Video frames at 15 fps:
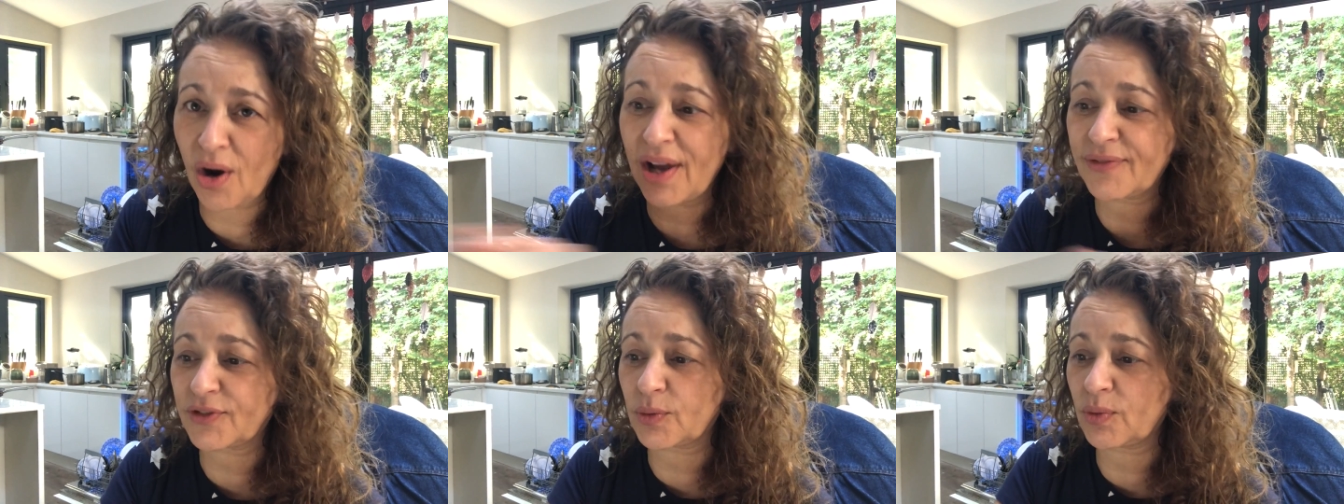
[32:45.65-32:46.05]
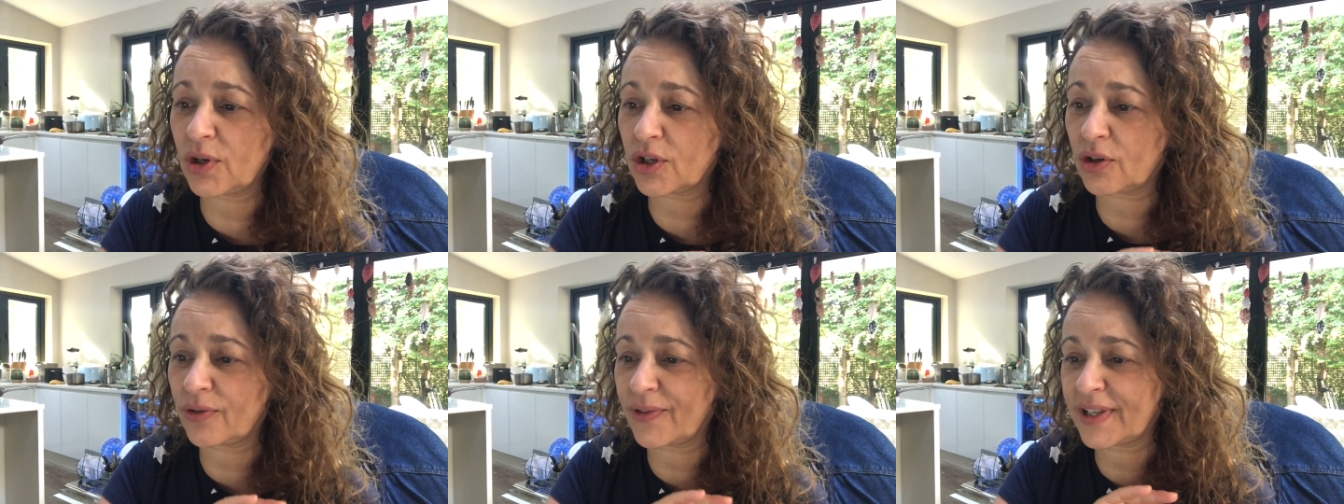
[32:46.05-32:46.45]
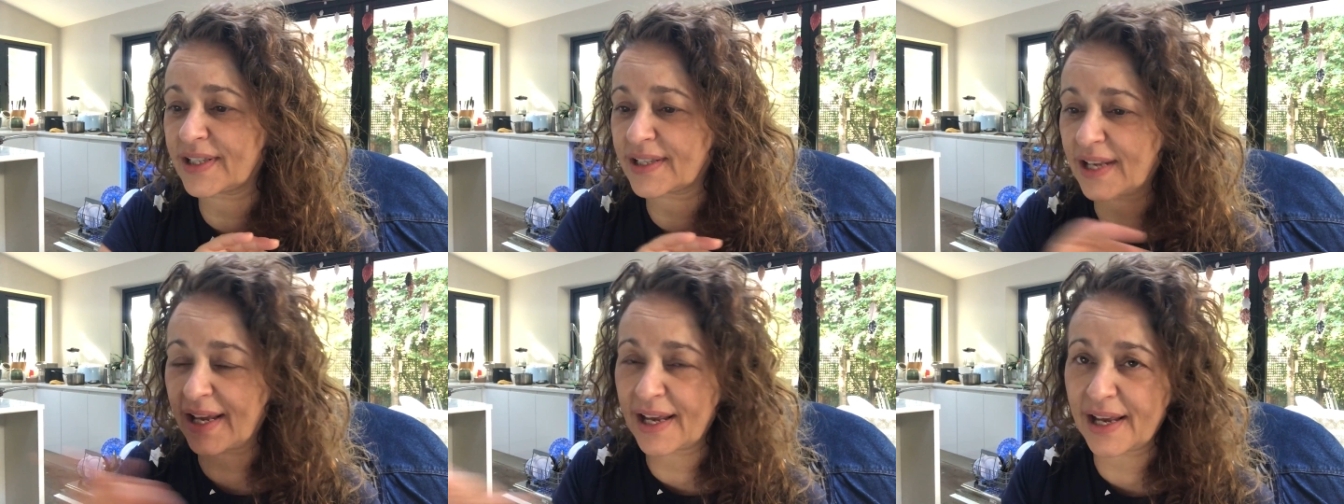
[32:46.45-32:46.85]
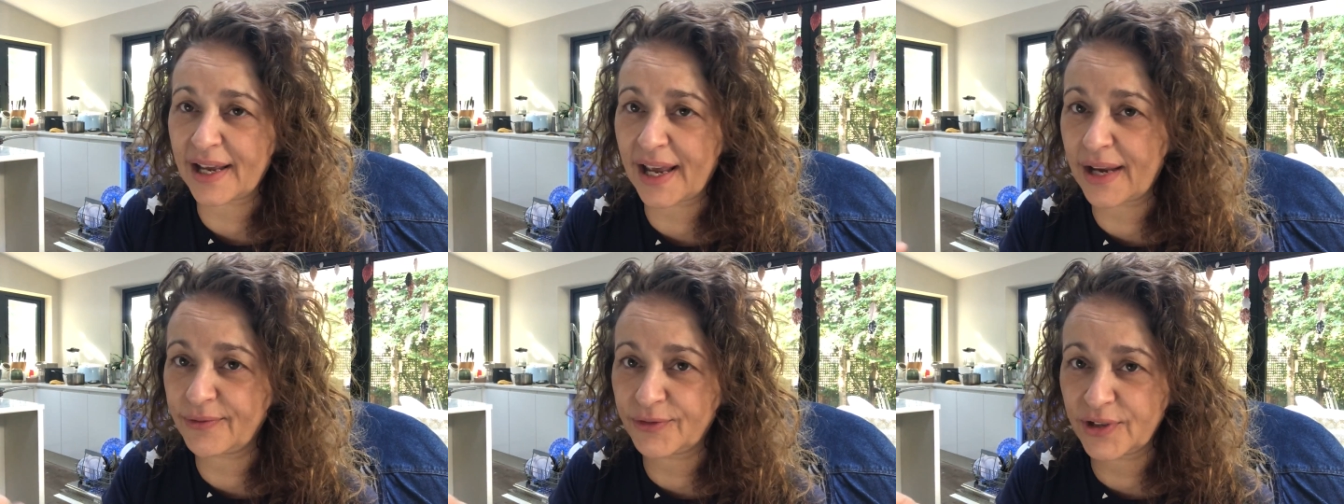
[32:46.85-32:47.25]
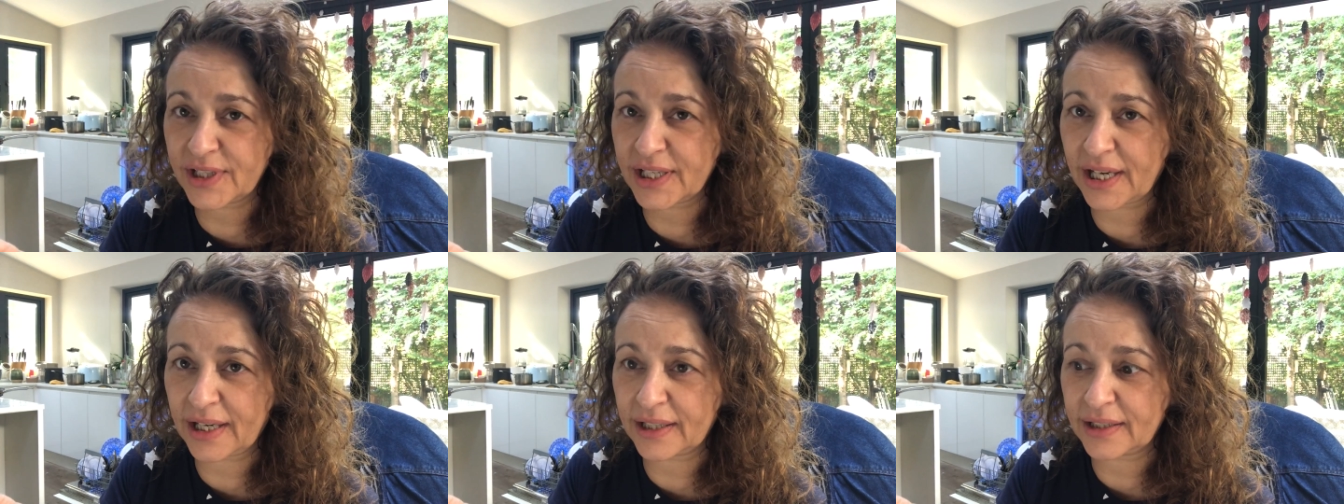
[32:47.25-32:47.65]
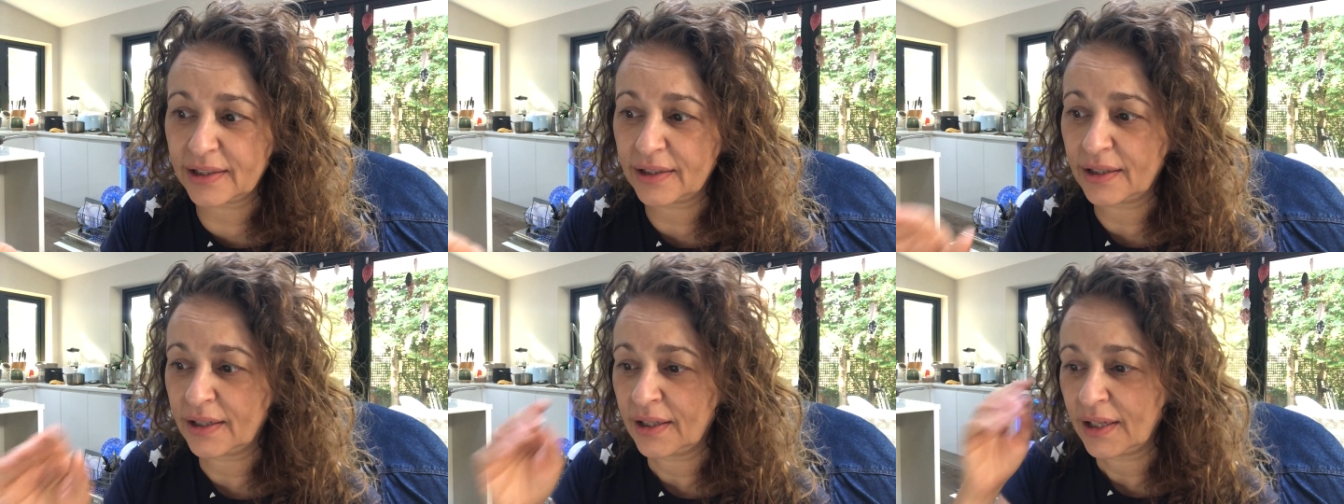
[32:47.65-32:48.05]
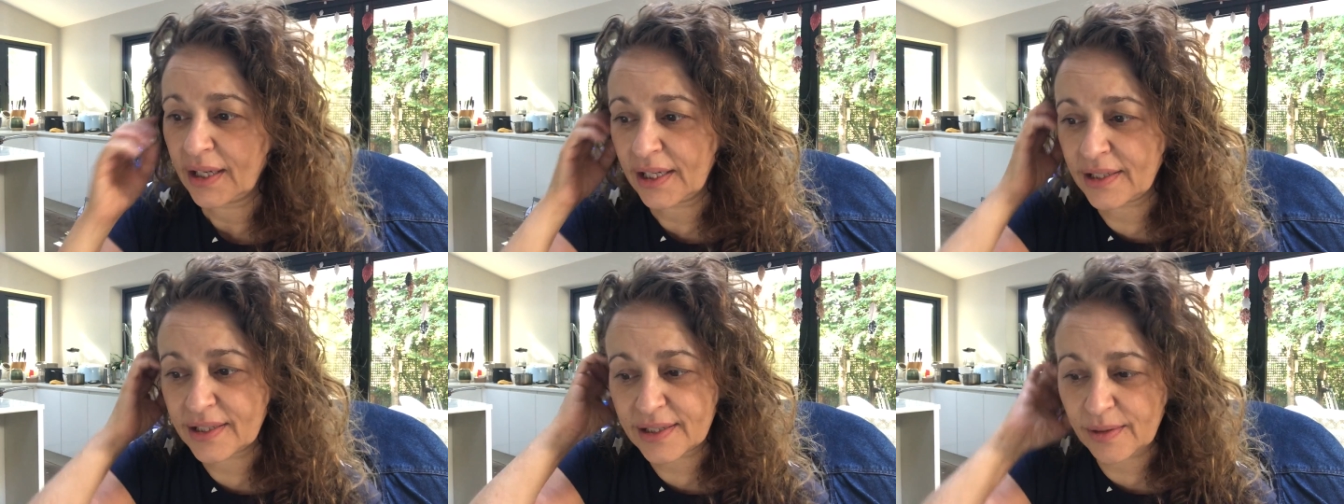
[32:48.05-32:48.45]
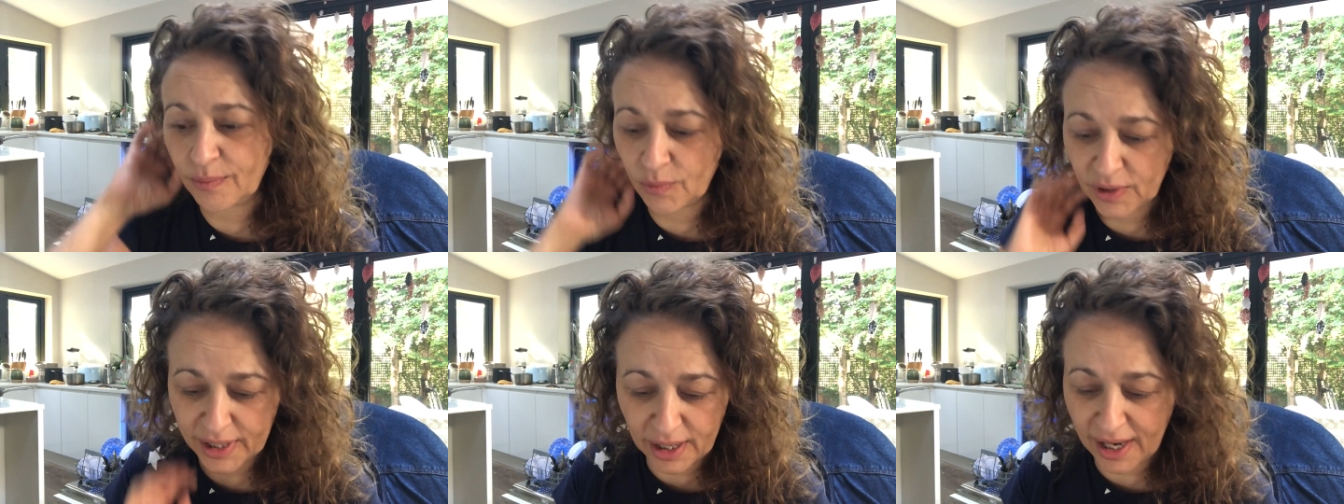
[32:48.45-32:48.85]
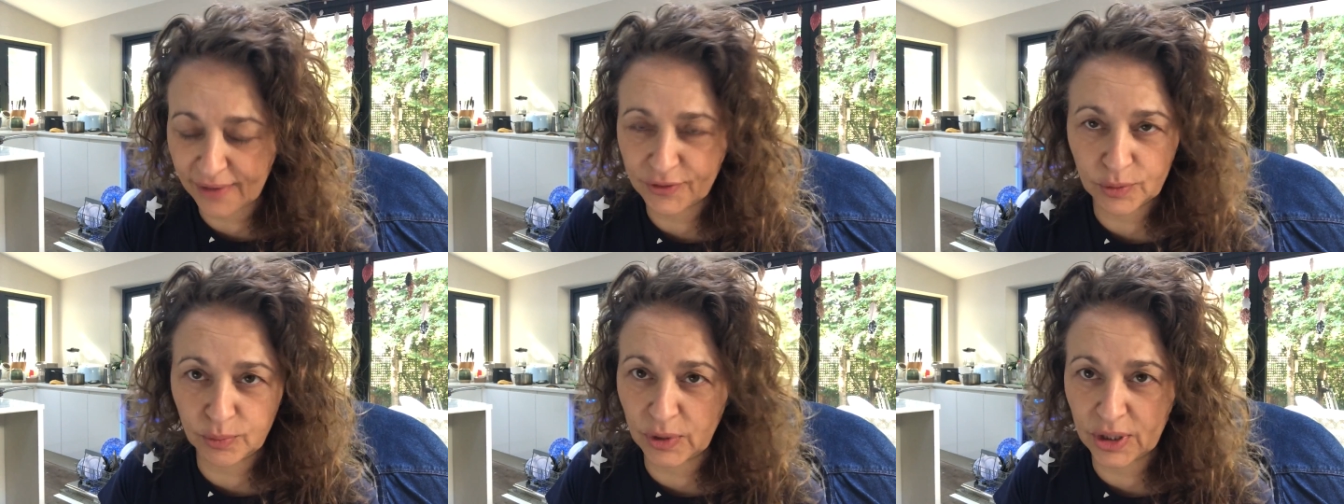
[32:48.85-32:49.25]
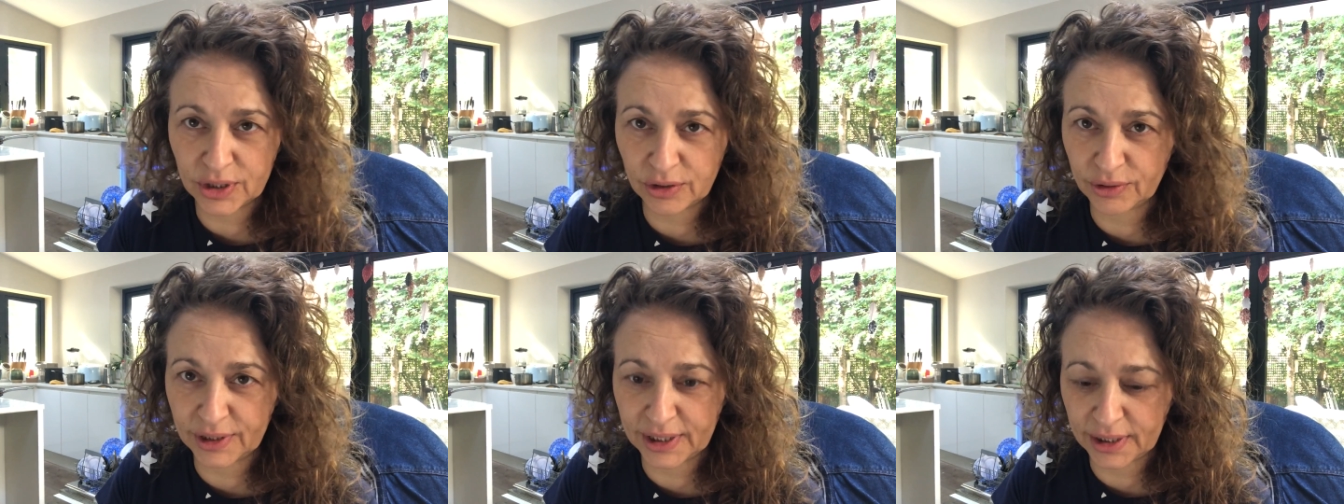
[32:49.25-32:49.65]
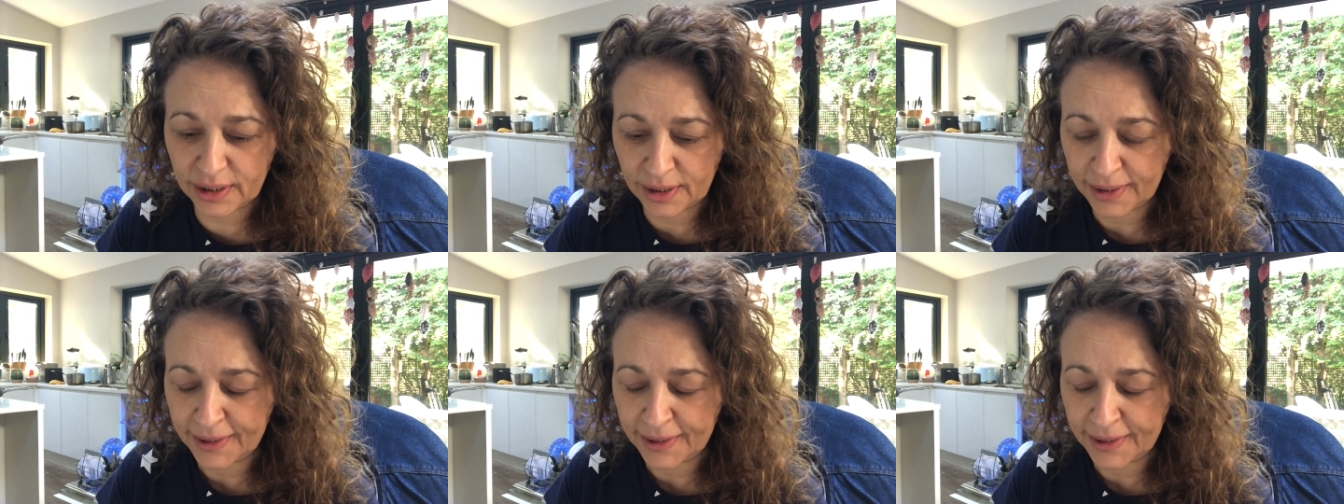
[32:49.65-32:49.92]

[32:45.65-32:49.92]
I have to work on this every day in some way. I have to work on it.